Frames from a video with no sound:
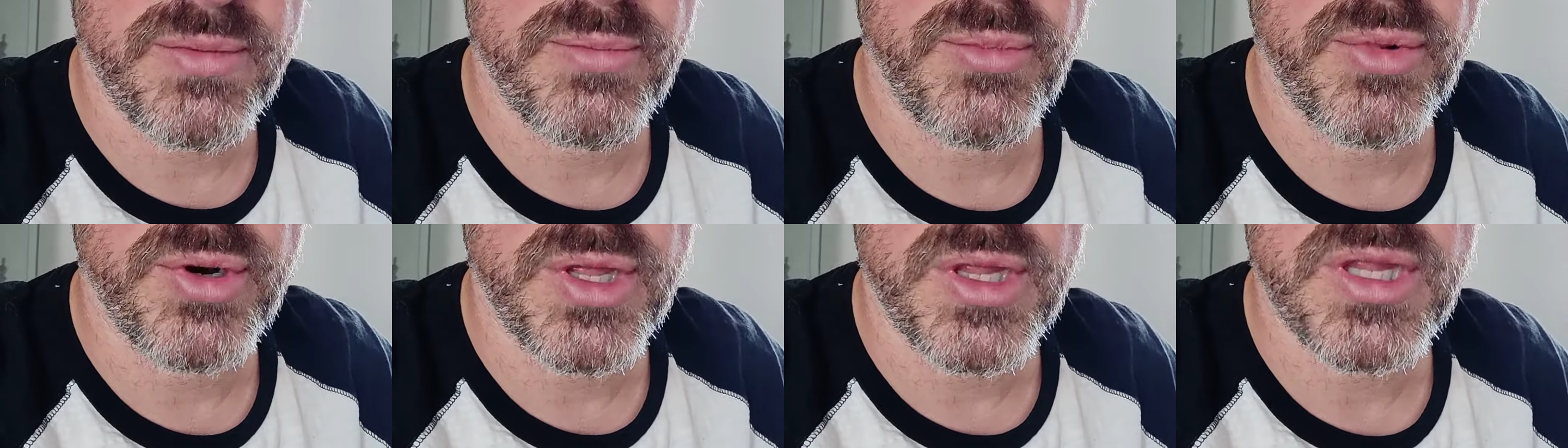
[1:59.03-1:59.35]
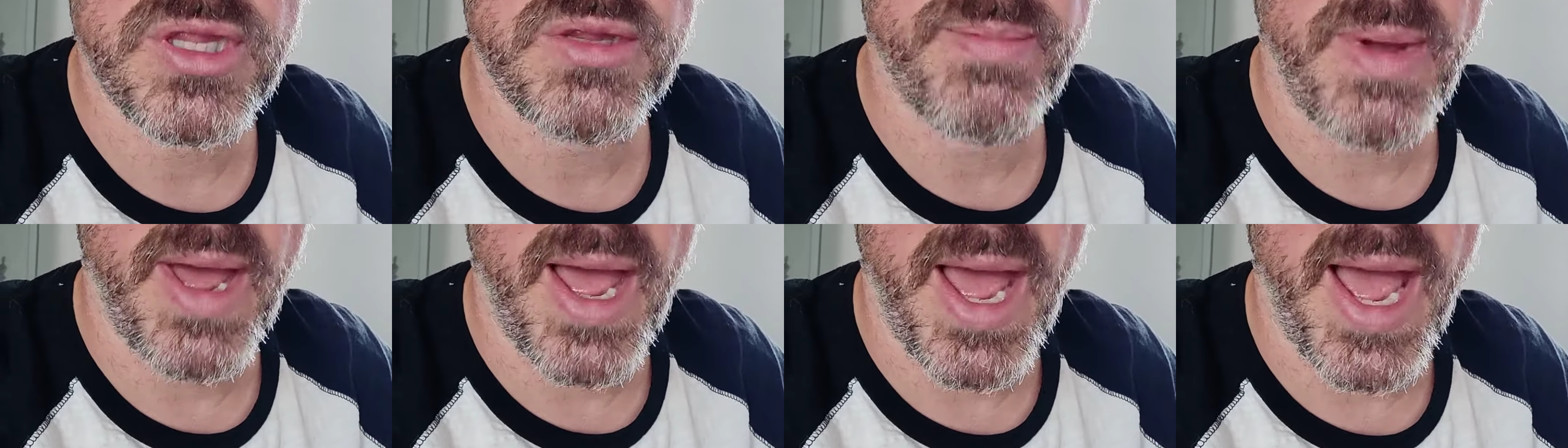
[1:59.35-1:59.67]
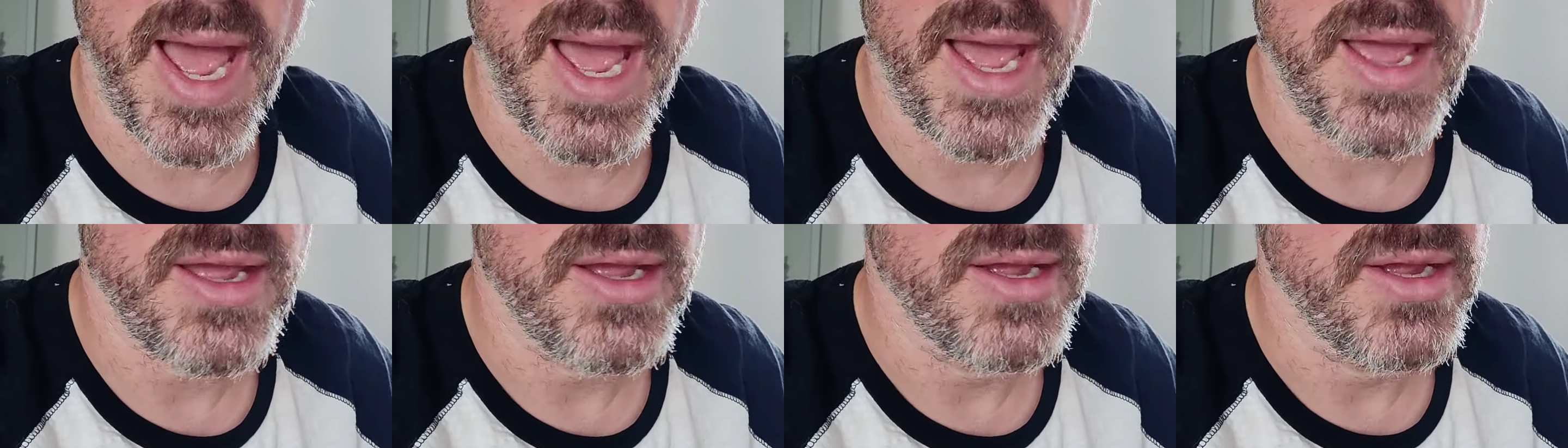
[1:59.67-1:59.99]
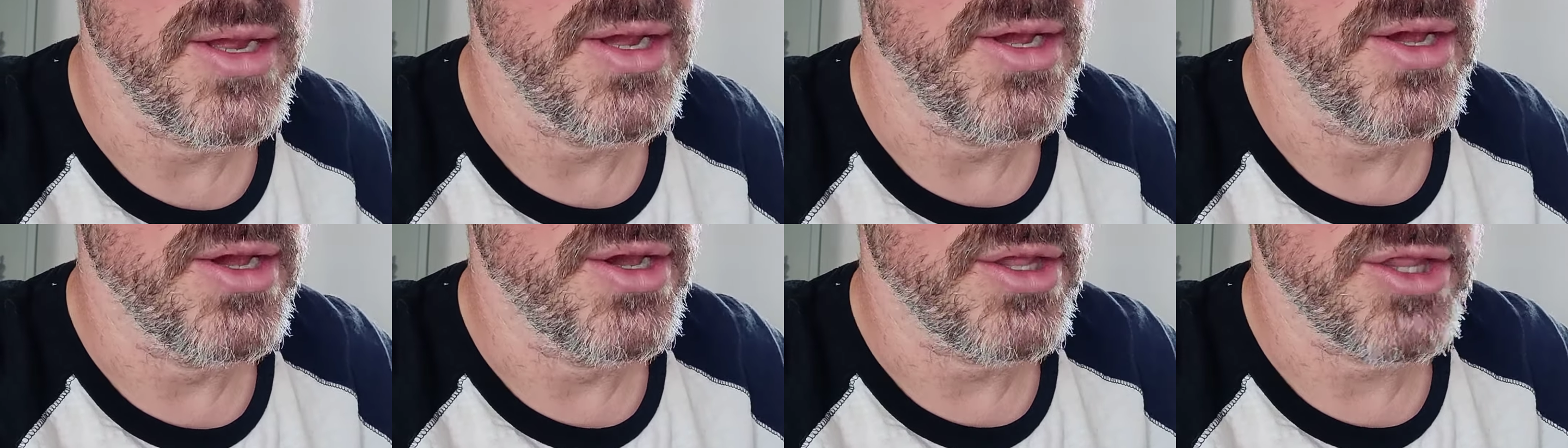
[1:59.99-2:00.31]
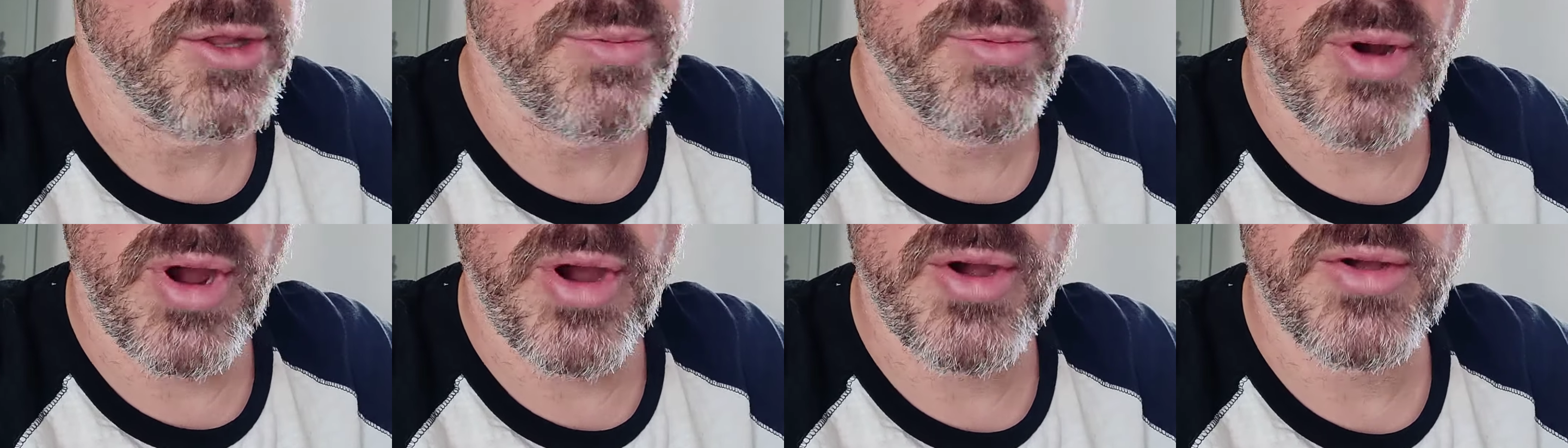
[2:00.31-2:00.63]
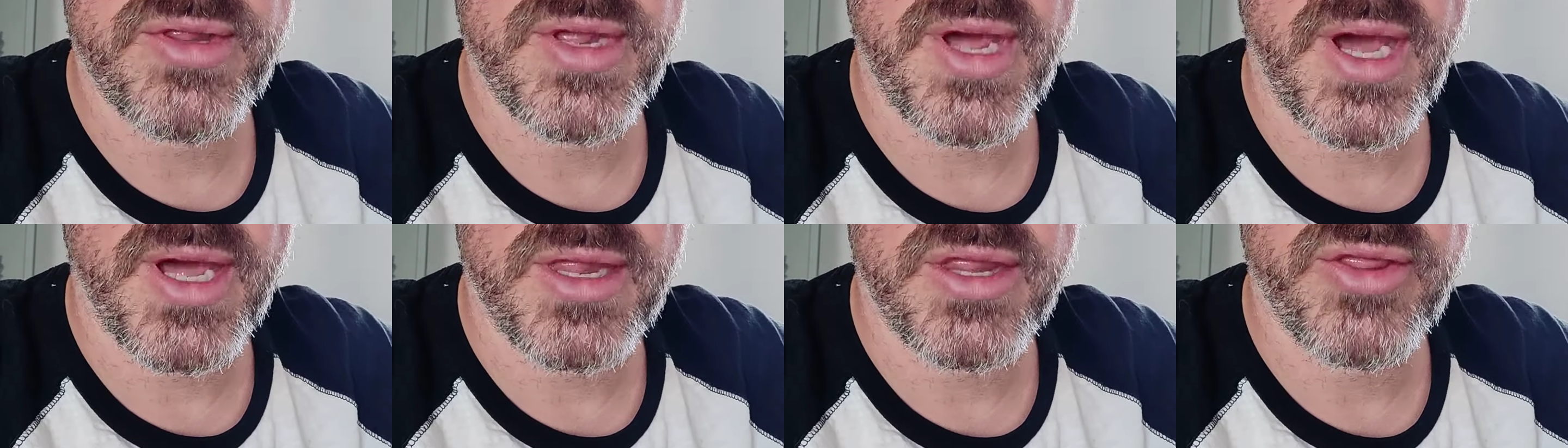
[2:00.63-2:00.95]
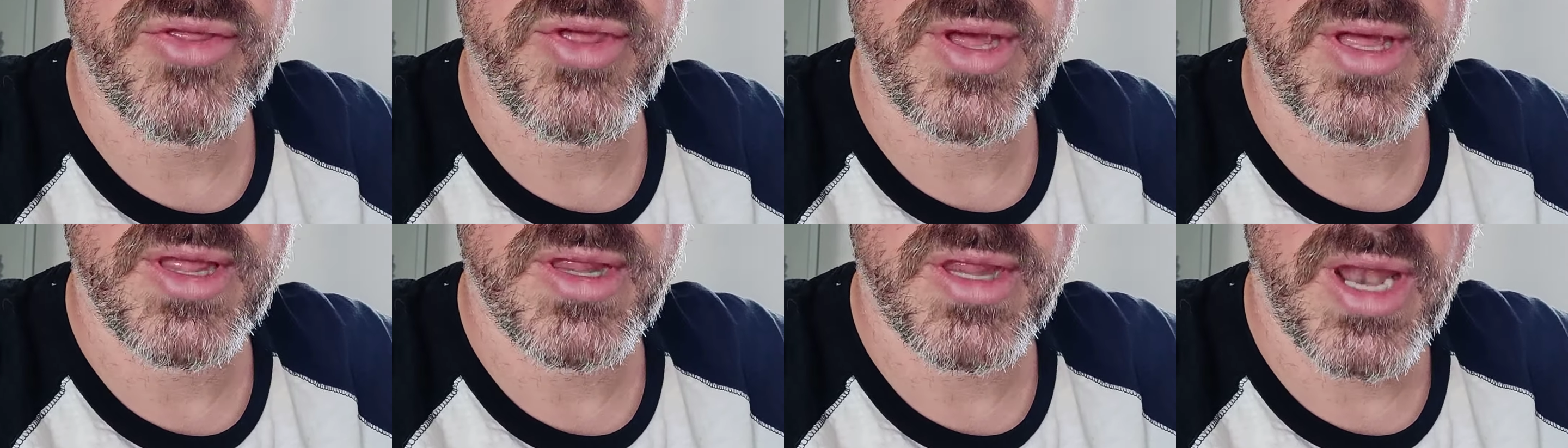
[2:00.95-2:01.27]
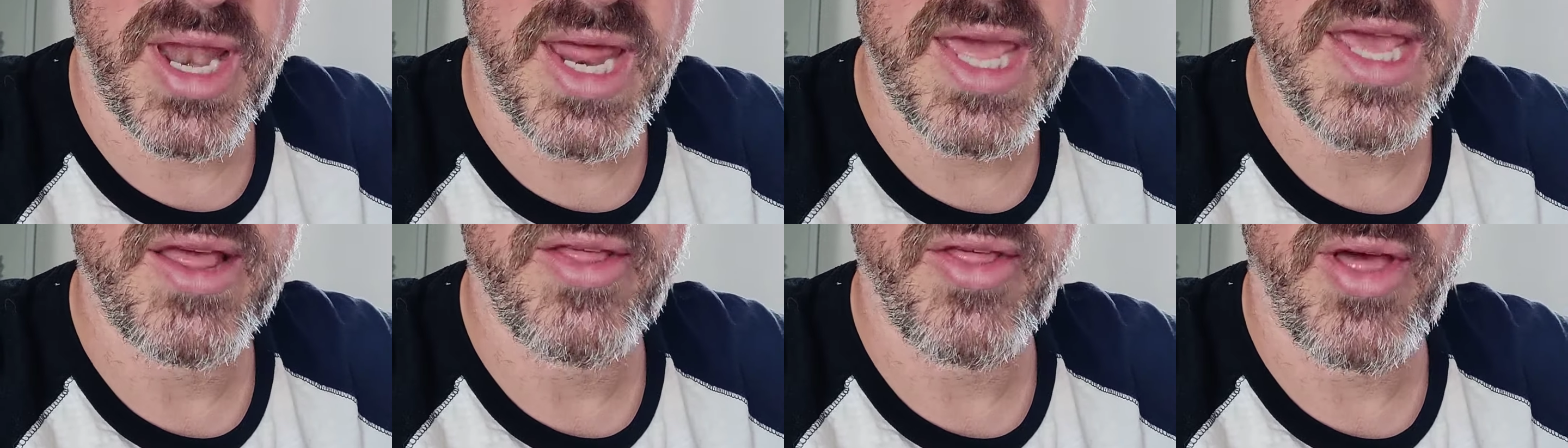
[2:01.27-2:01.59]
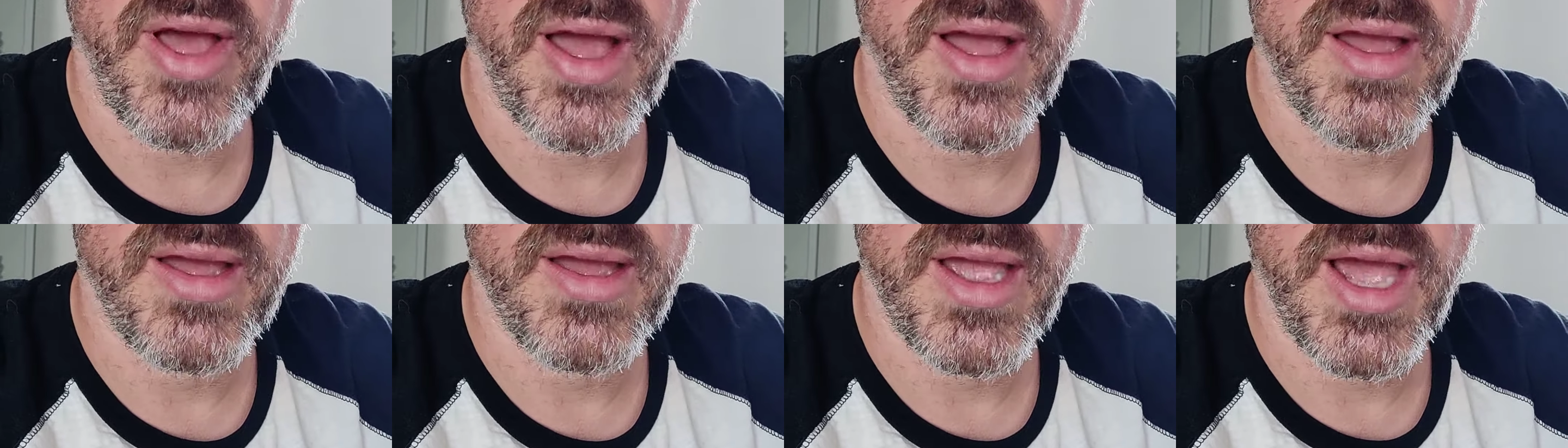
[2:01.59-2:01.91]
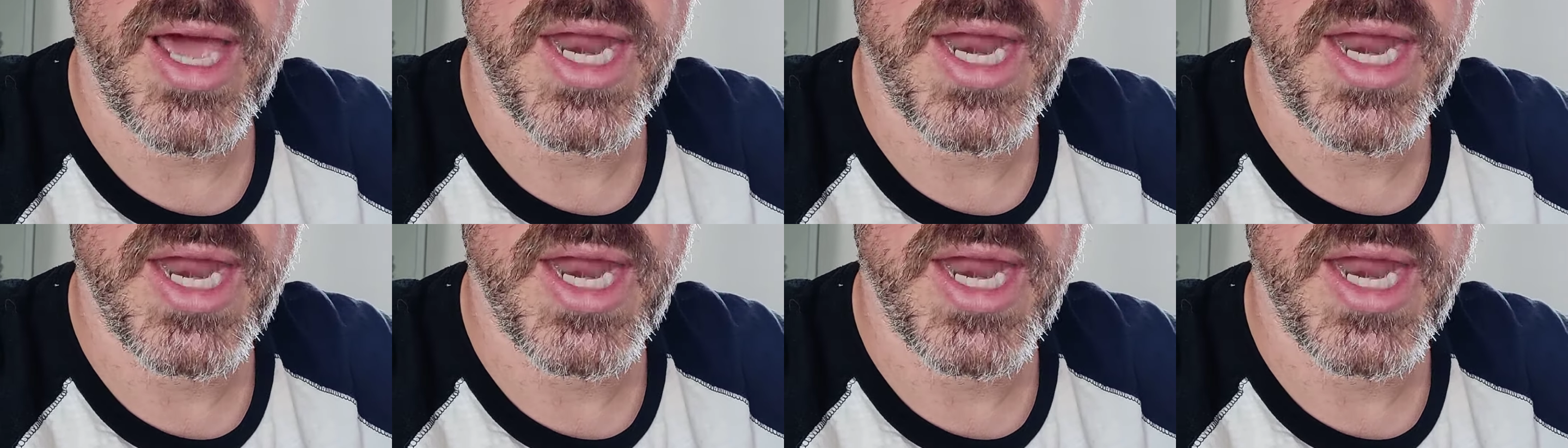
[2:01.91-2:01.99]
some money spare to prioritize things like that.